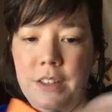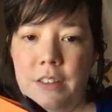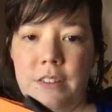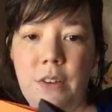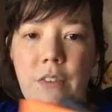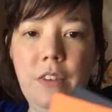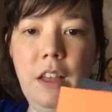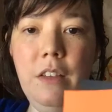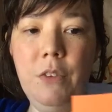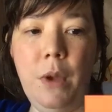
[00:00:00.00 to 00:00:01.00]
So if
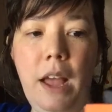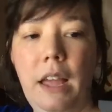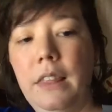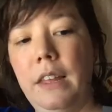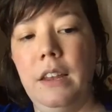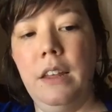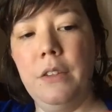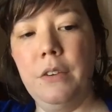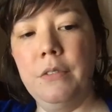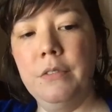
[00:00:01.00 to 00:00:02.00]
you add like
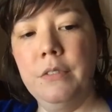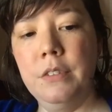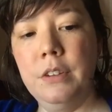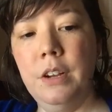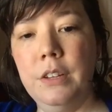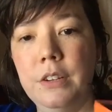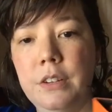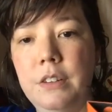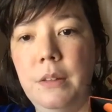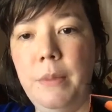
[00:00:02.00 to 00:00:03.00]
another color
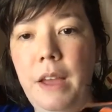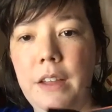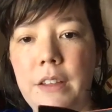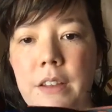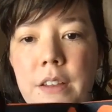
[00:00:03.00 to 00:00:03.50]
to the back,